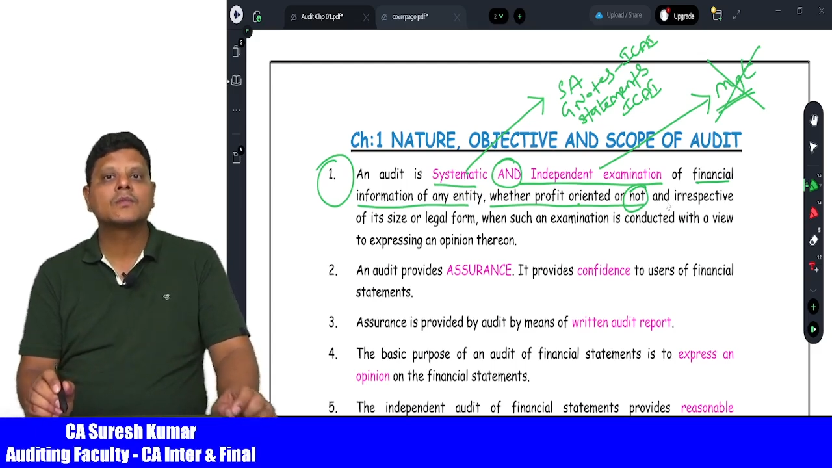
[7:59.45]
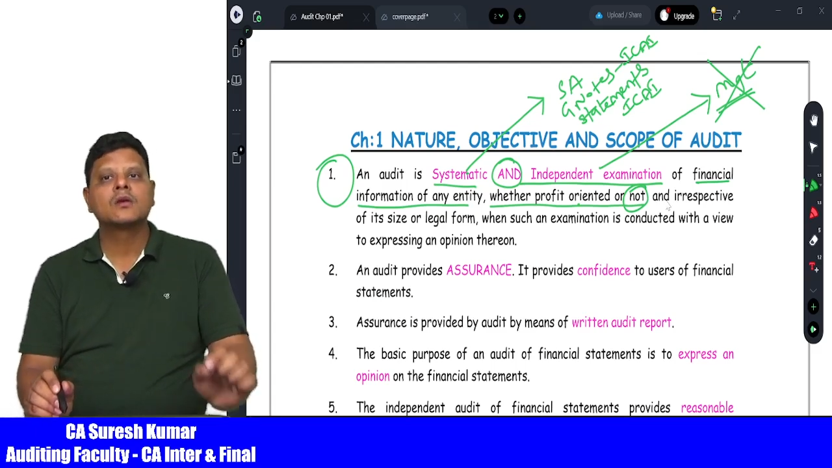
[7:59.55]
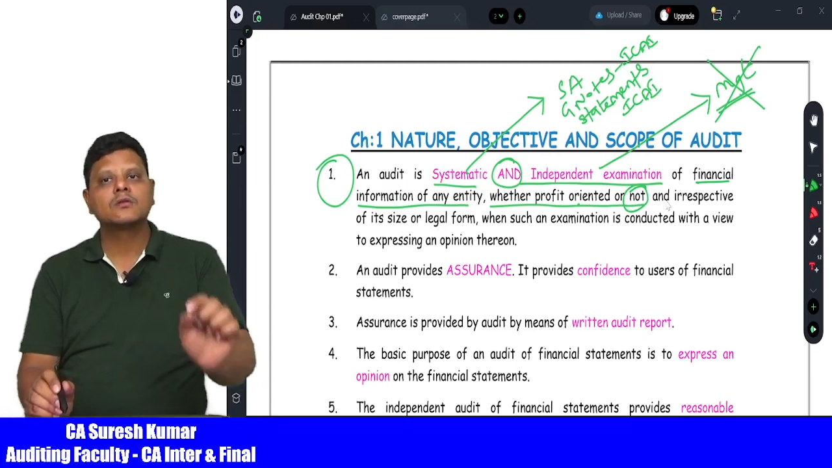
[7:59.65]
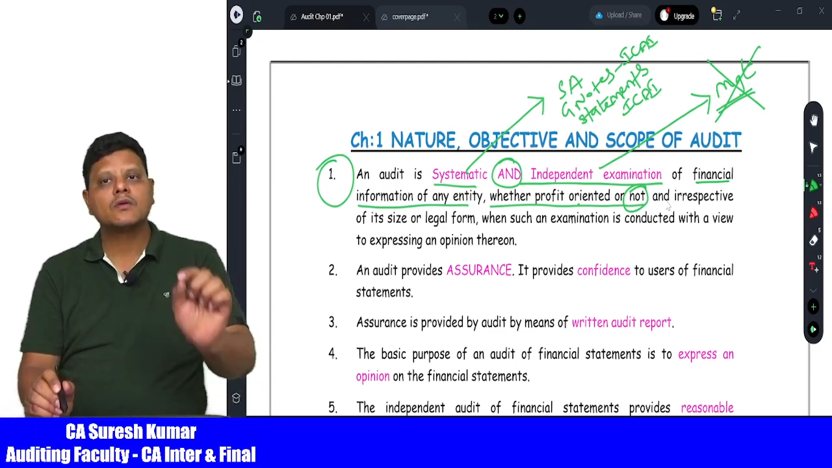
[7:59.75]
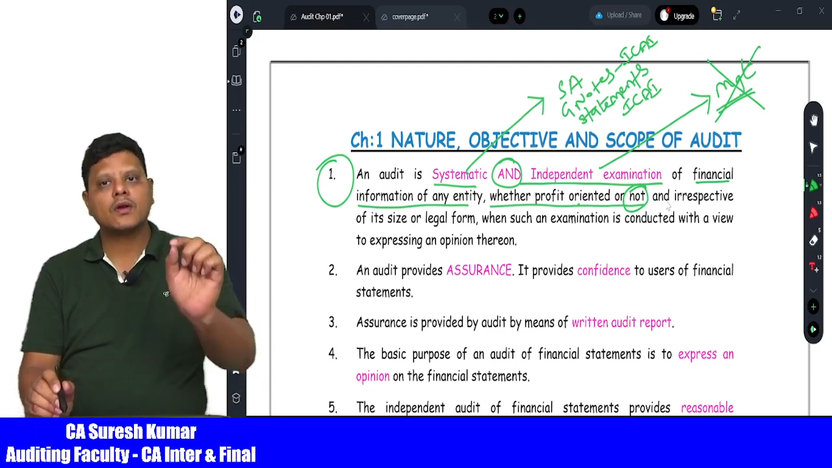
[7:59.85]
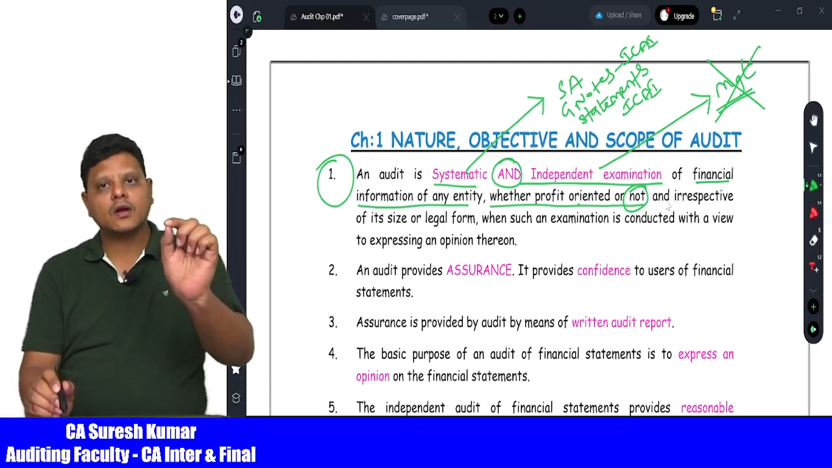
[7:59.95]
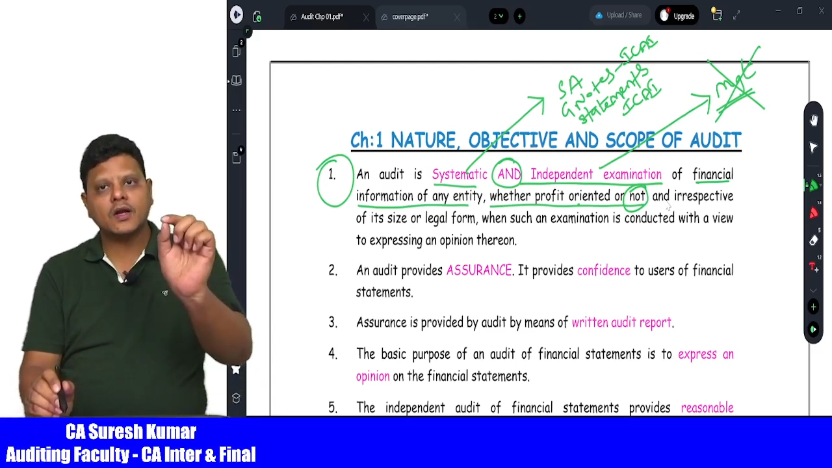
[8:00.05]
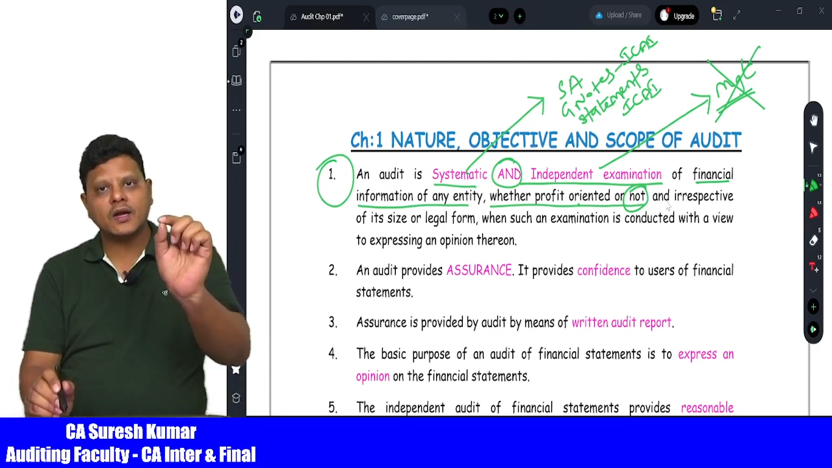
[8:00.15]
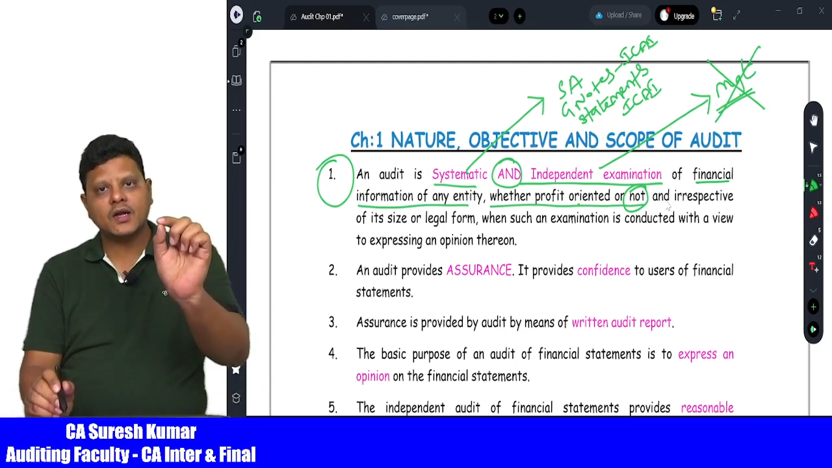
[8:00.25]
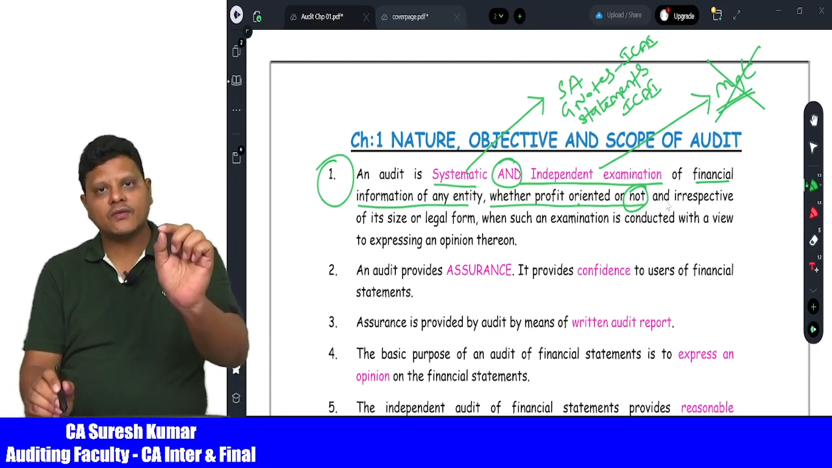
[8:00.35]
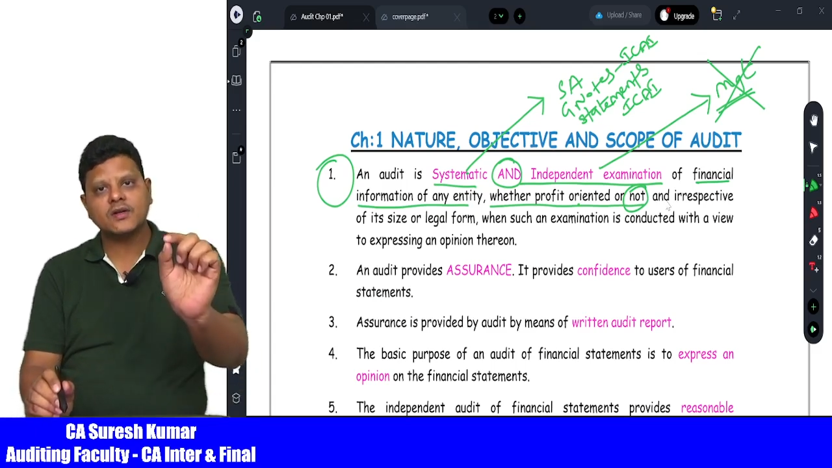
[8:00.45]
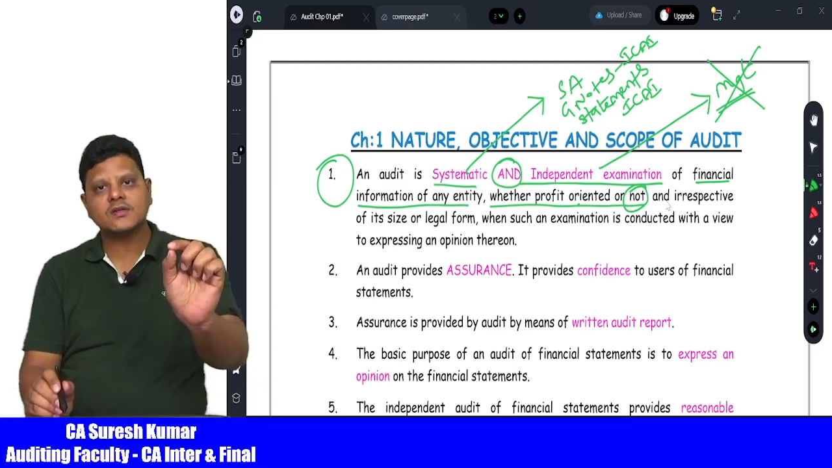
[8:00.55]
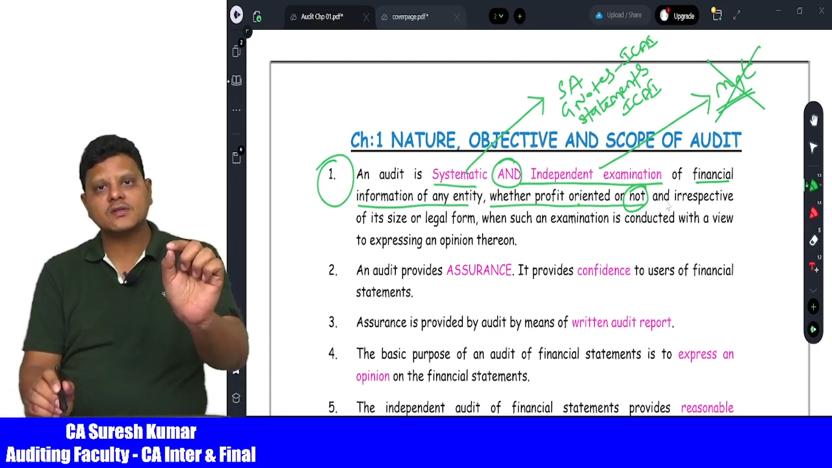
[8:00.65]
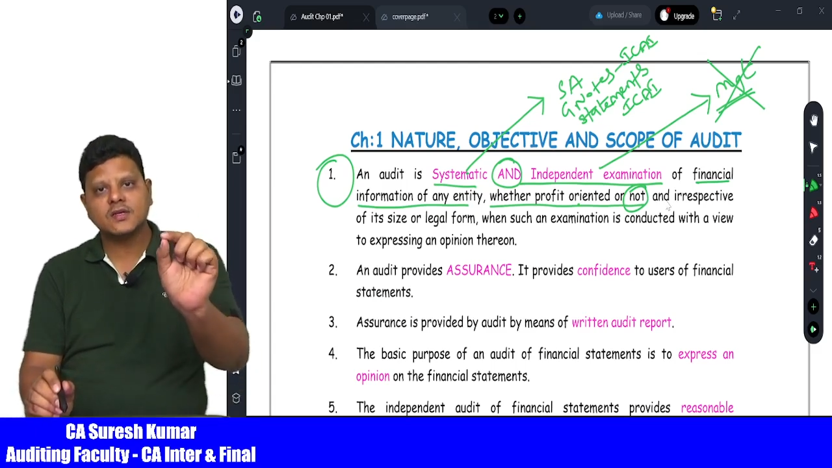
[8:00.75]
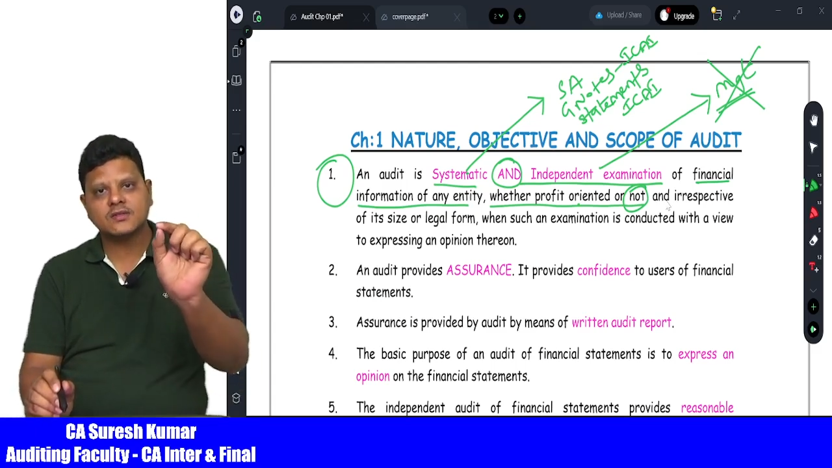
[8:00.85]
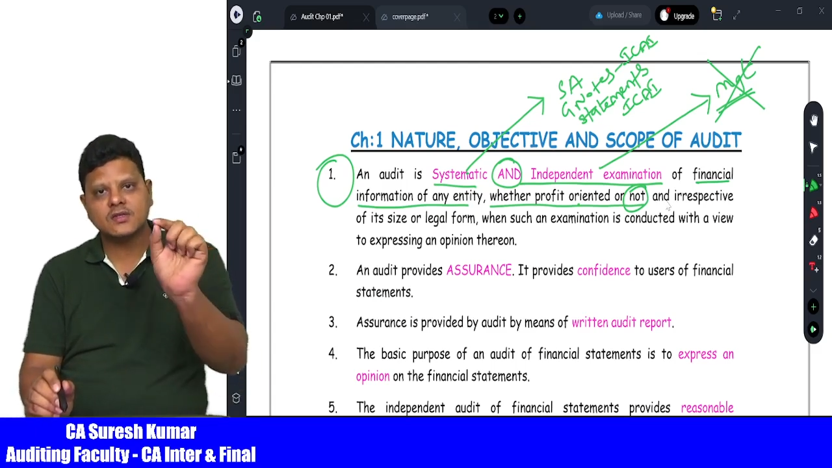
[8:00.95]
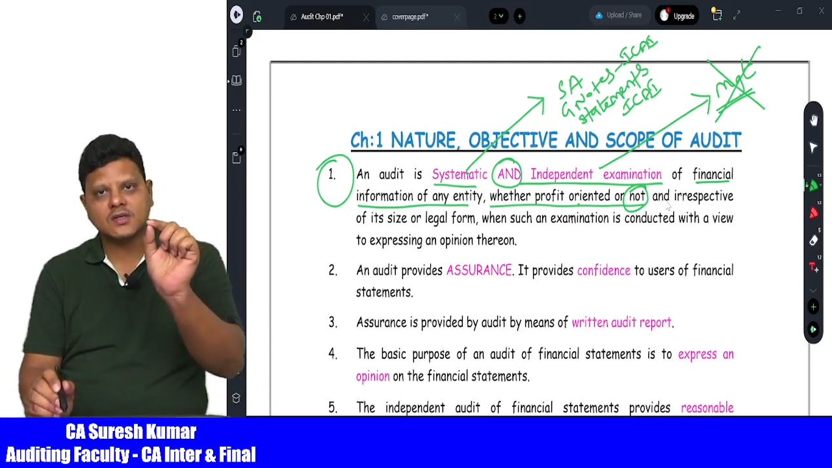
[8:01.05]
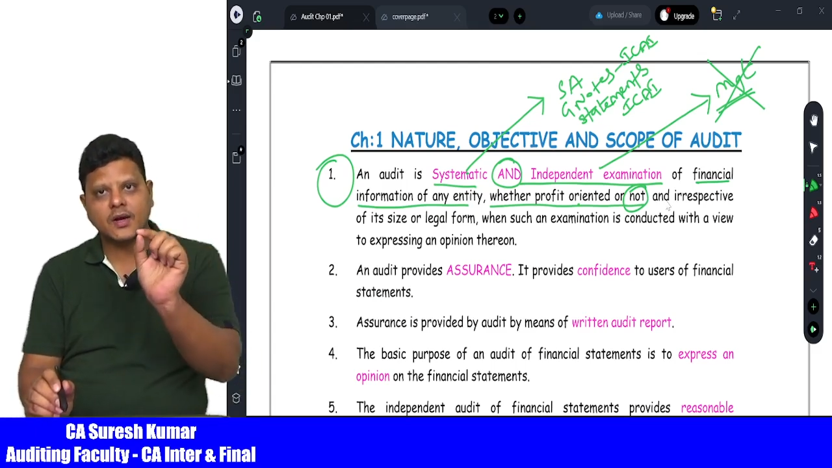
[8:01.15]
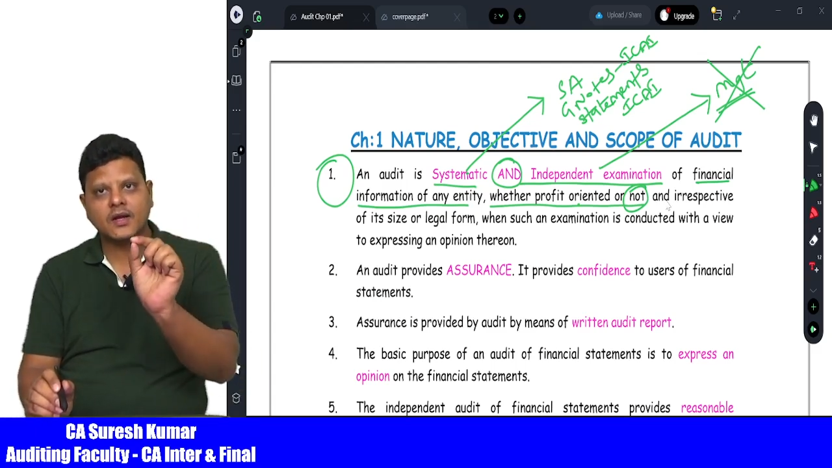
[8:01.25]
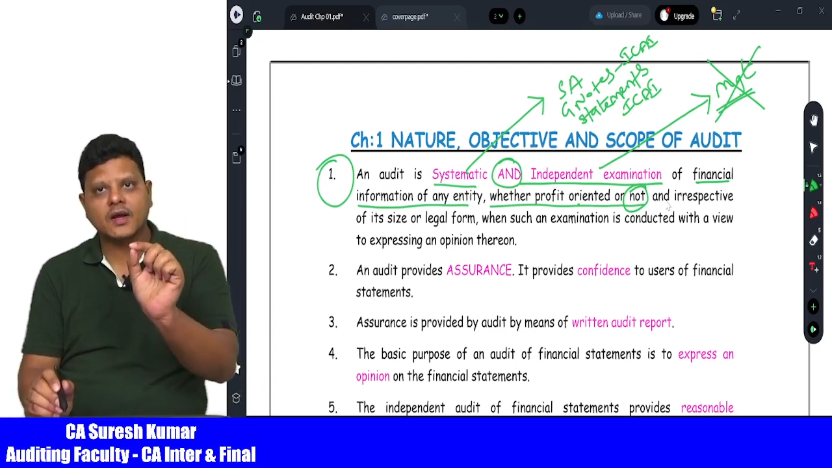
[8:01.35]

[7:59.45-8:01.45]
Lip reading: So when auditing definition says systematic and